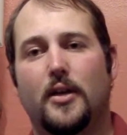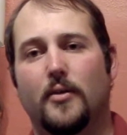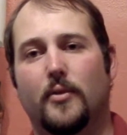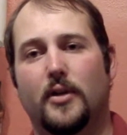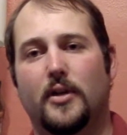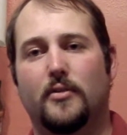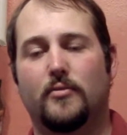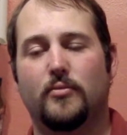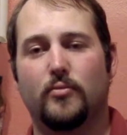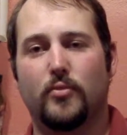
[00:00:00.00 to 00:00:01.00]
We're going
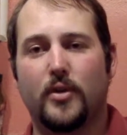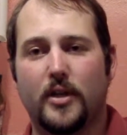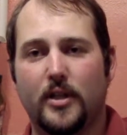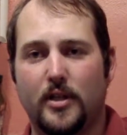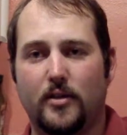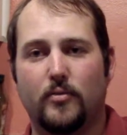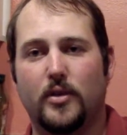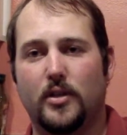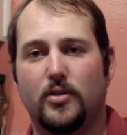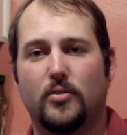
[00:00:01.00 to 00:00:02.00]
to really,
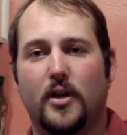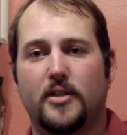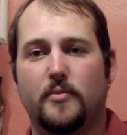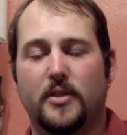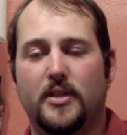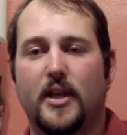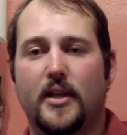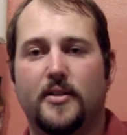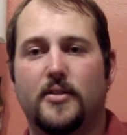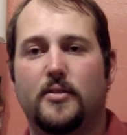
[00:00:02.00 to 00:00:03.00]
really try some
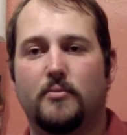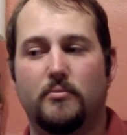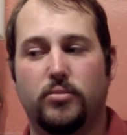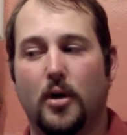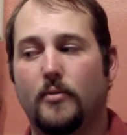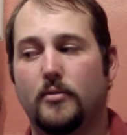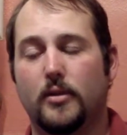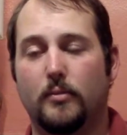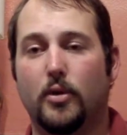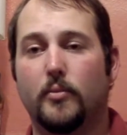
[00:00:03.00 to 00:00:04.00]
intense,
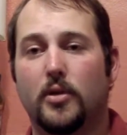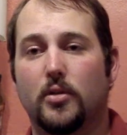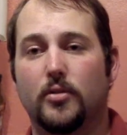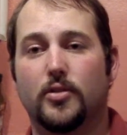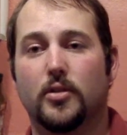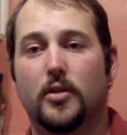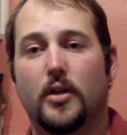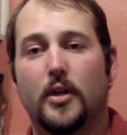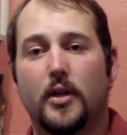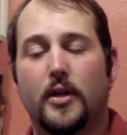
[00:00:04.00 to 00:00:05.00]
probably permaculture
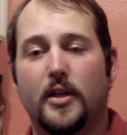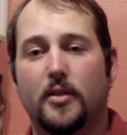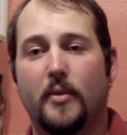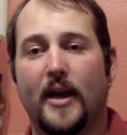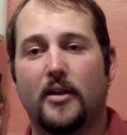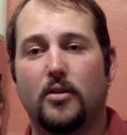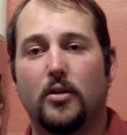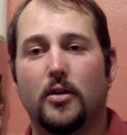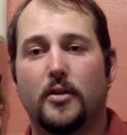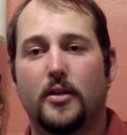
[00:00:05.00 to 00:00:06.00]
in the
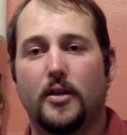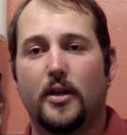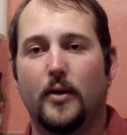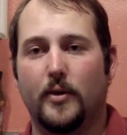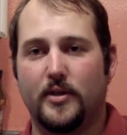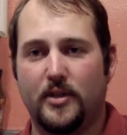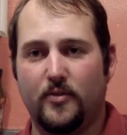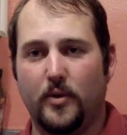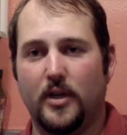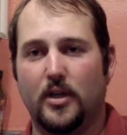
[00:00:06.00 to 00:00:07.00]
backyard. We're going to see
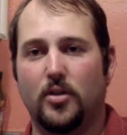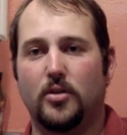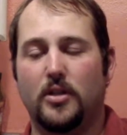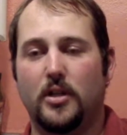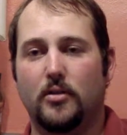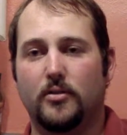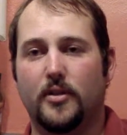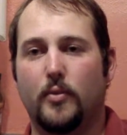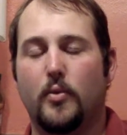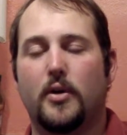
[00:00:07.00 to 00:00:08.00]
if we can get a good yield.
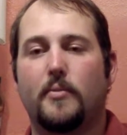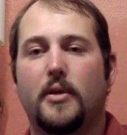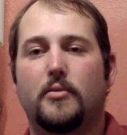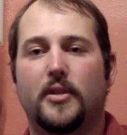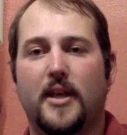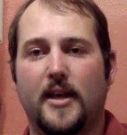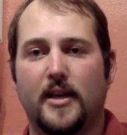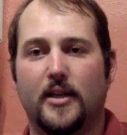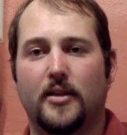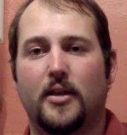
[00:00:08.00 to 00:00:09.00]
And we want to be able to
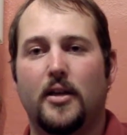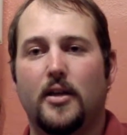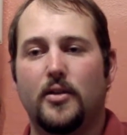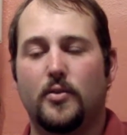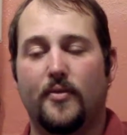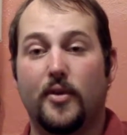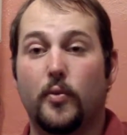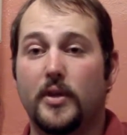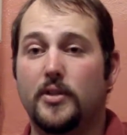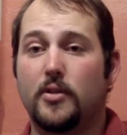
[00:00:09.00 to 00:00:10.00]
can. So we figured
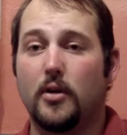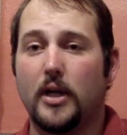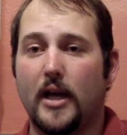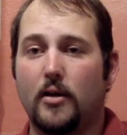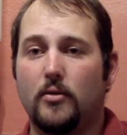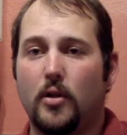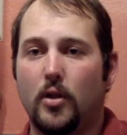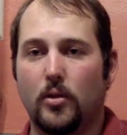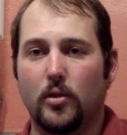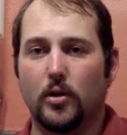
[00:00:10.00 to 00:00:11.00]
we'd start now,
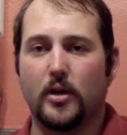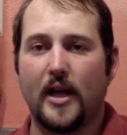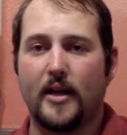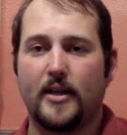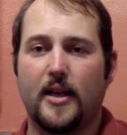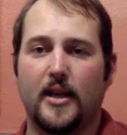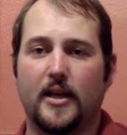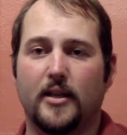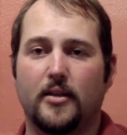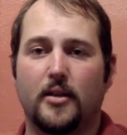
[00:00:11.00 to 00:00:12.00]
learn how to can,